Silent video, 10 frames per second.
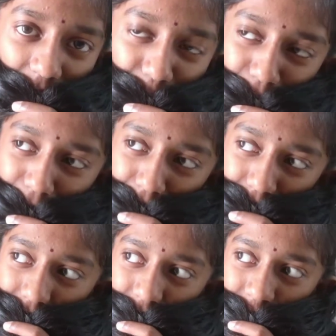
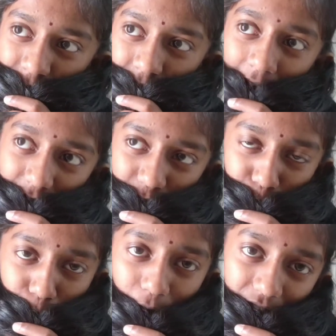Americans' tax
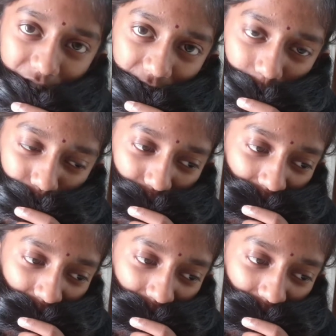policy.